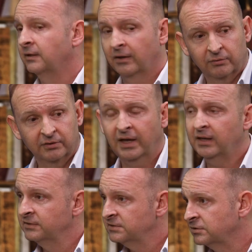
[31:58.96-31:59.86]
And
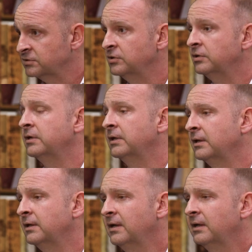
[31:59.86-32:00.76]
hey, this looks good.
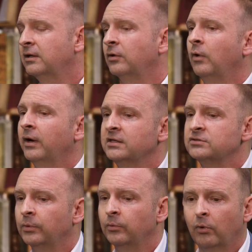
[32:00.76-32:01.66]
And, what
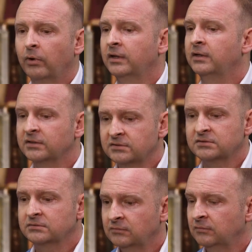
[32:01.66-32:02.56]
gets rewarded
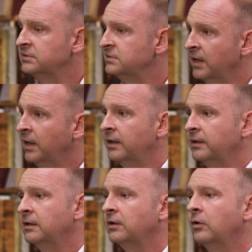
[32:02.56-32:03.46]
gets
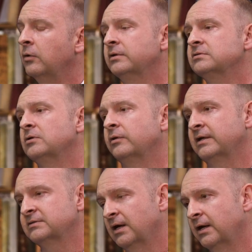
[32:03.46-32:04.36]
done, and so
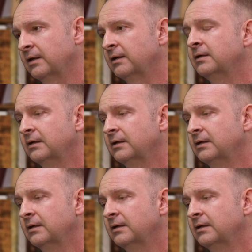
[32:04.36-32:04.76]
that's kind of